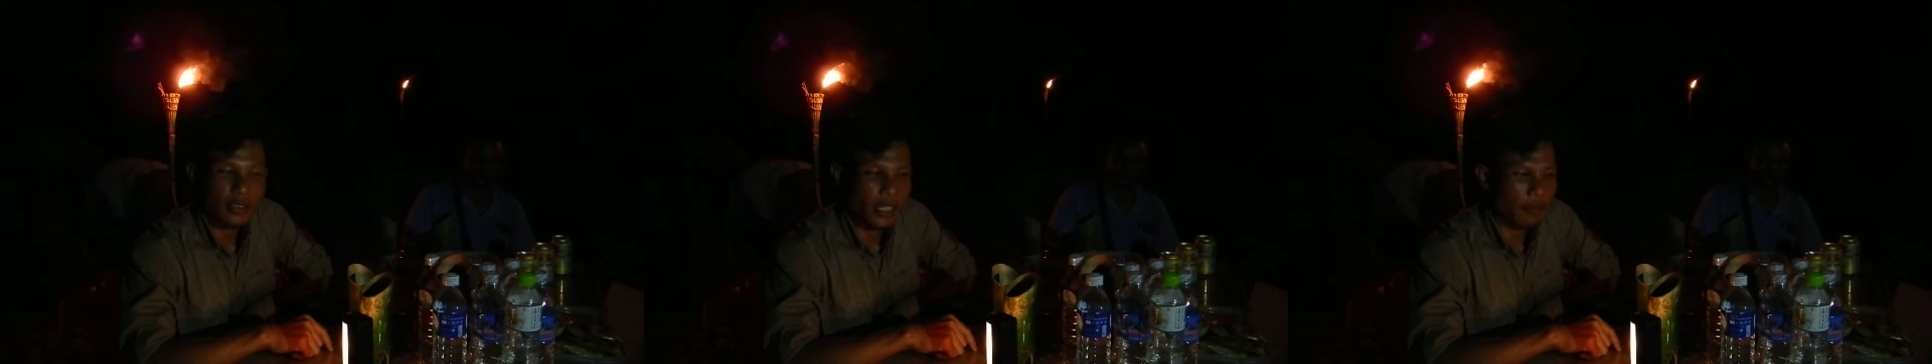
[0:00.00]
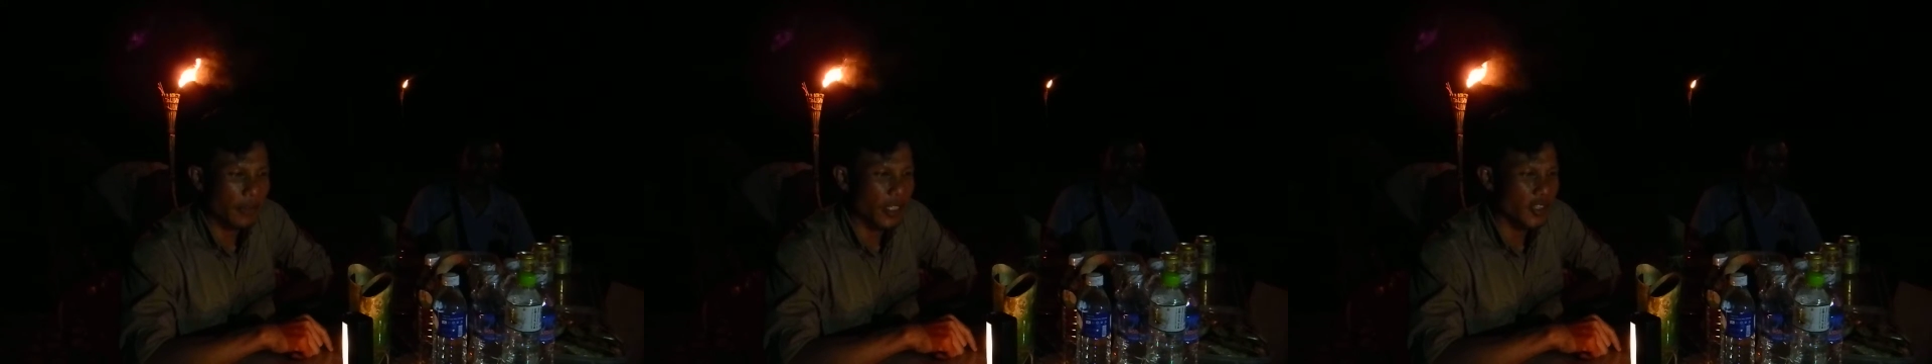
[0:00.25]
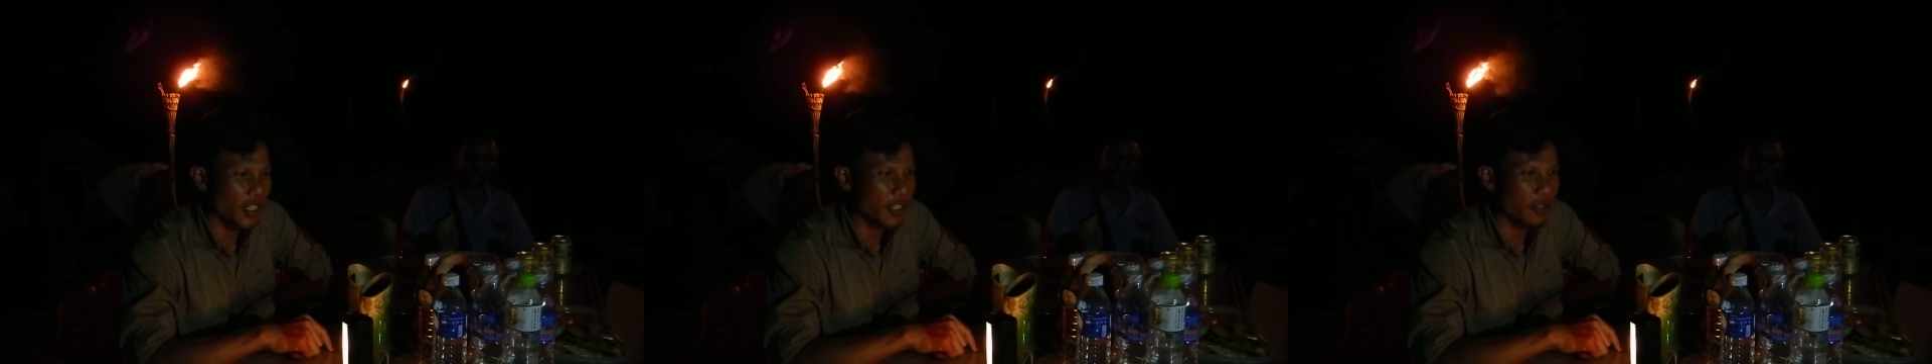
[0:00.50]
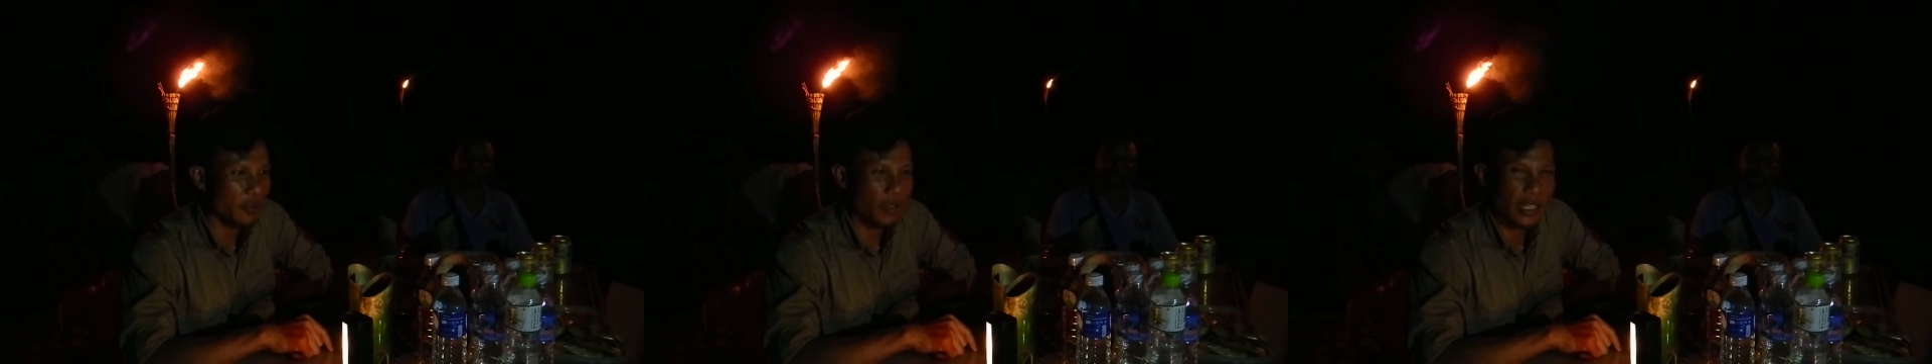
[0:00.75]
that we
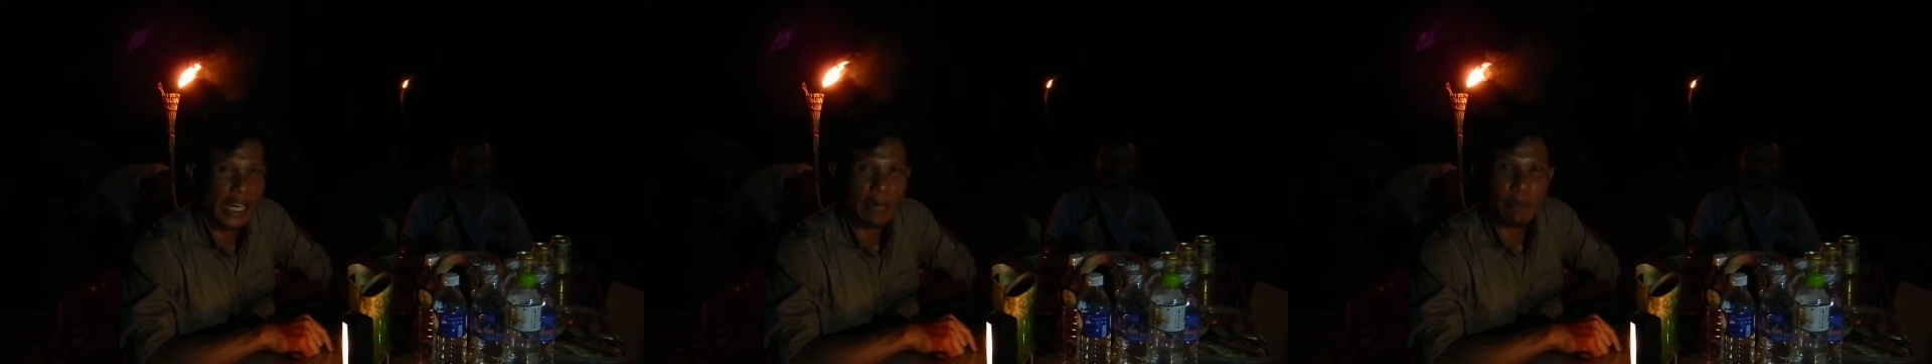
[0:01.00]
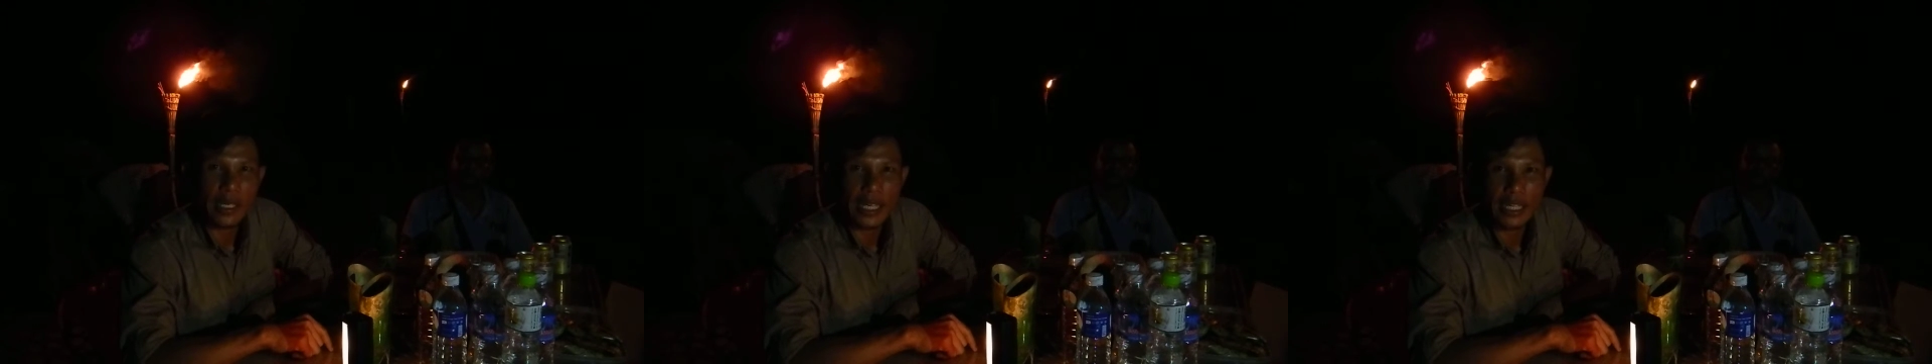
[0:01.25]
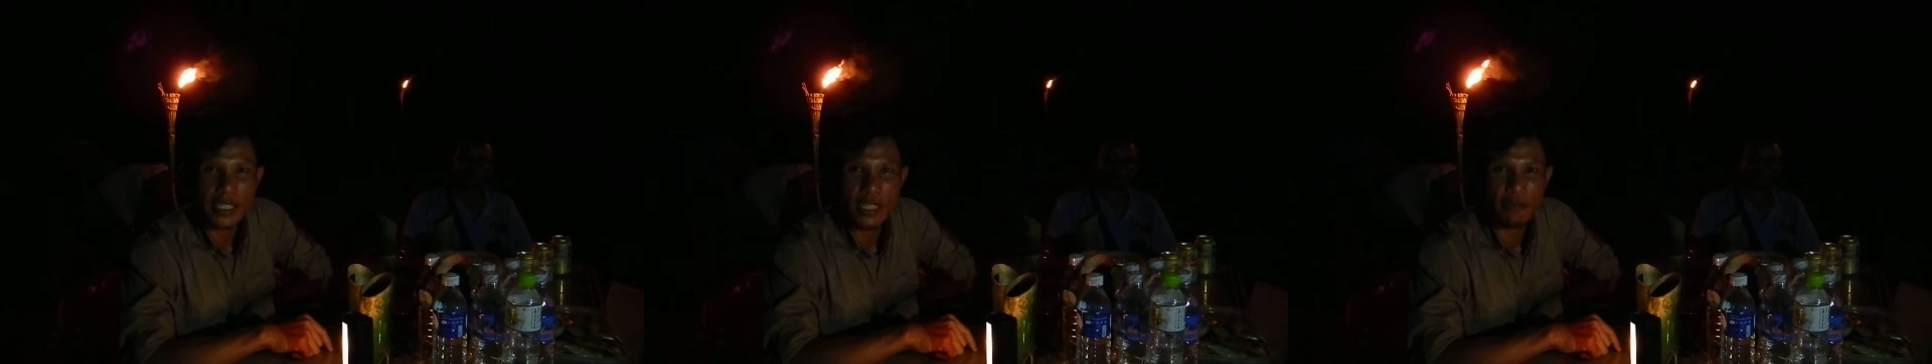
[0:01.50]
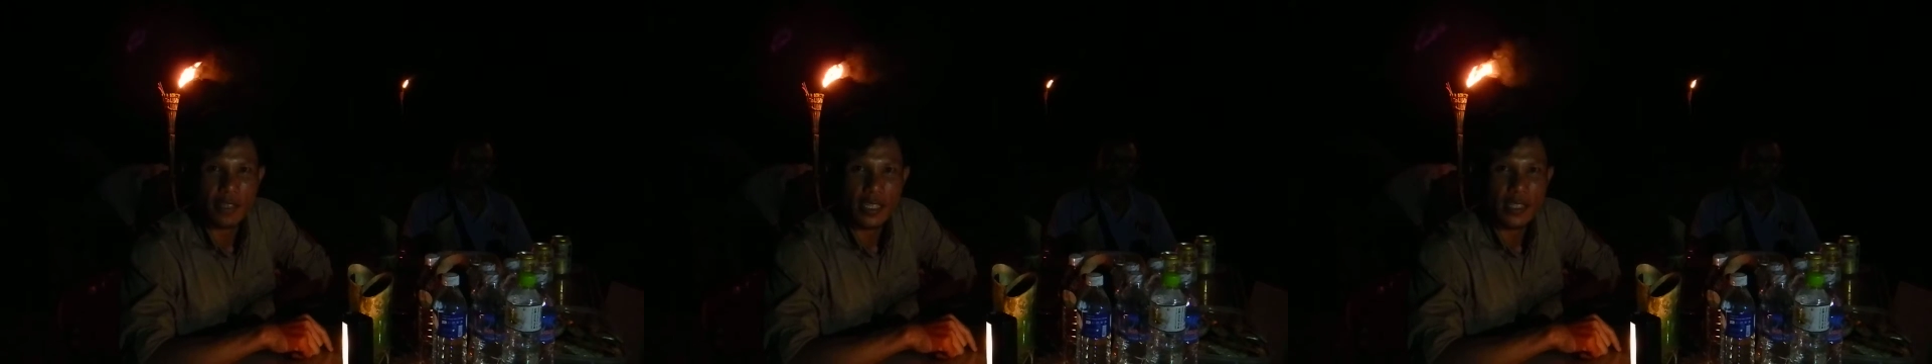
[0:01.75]
just do the camping
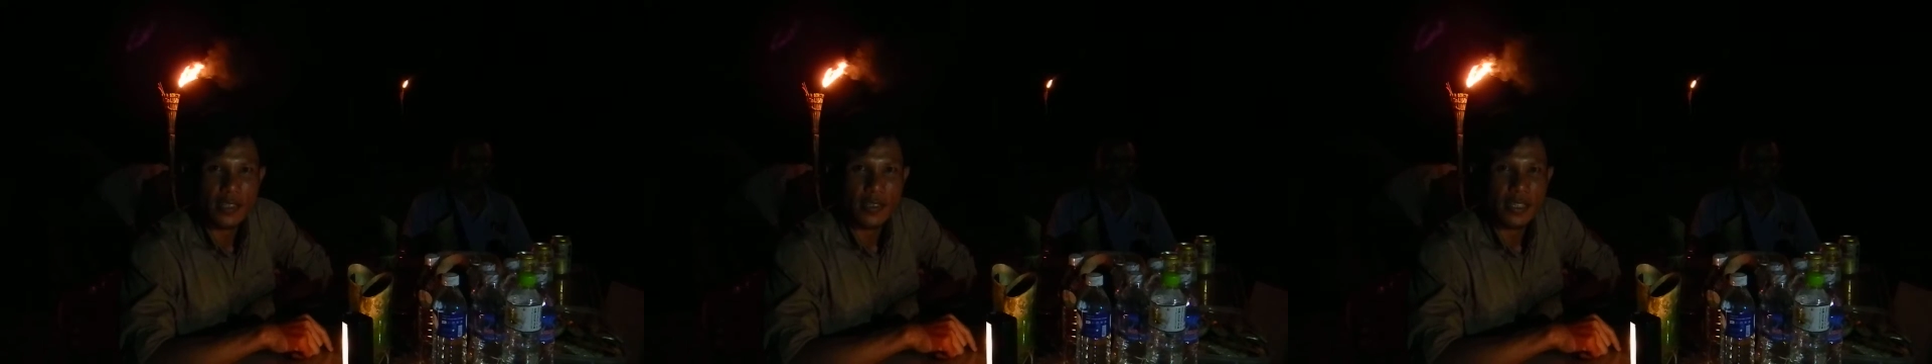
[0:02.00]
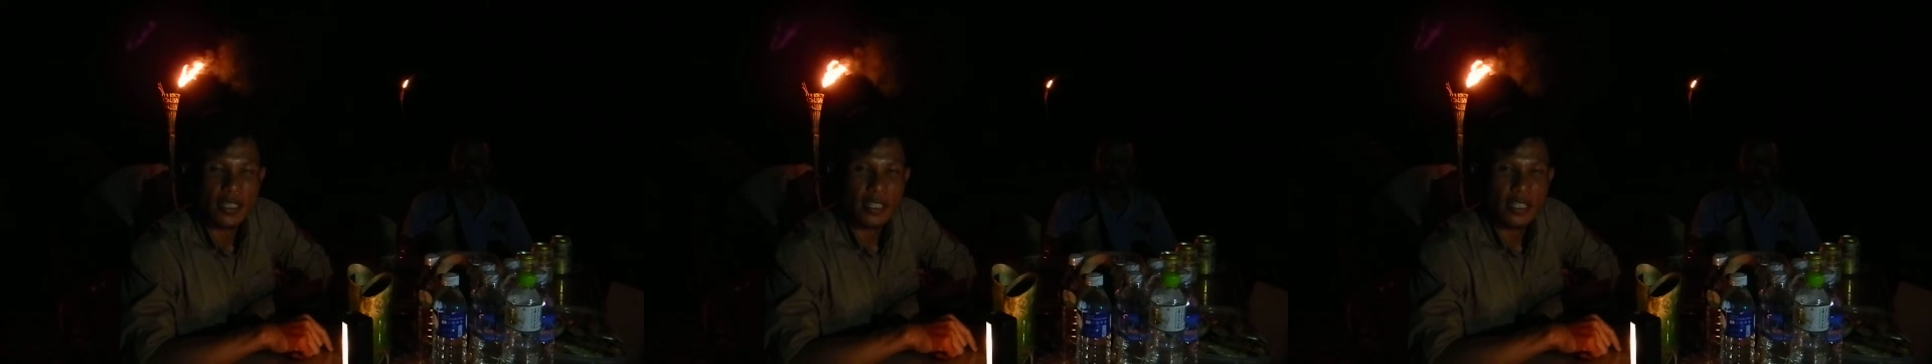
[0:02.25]
activities.